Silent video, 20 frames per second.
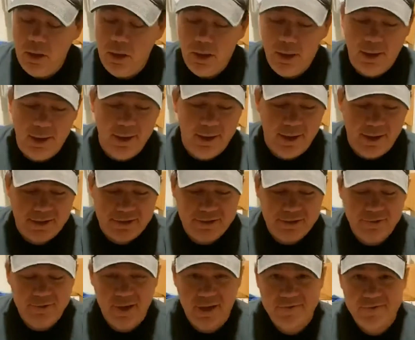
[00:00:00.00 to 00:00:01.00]
I
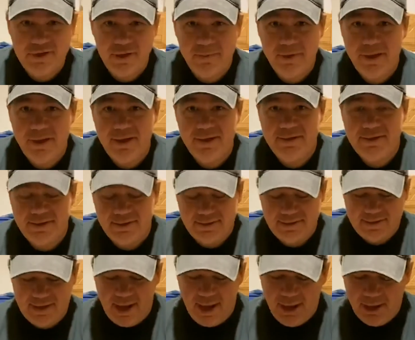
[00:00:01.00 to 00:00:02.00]
do have some of these in
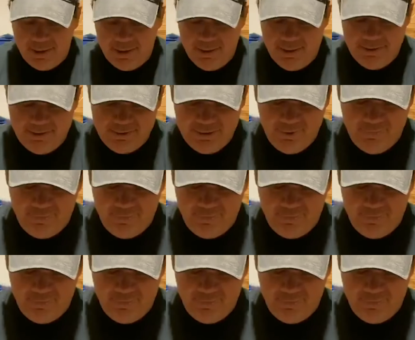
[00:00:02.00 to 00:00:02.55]
stock, so